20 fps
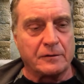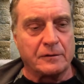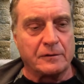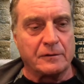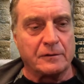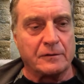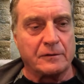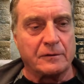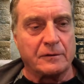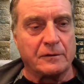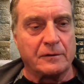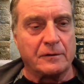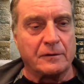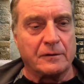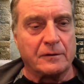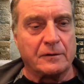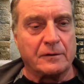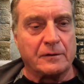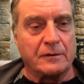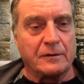
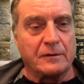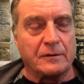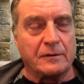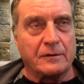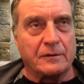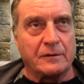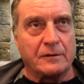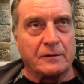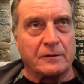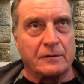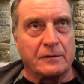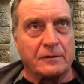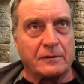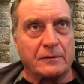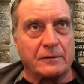Nothing is said.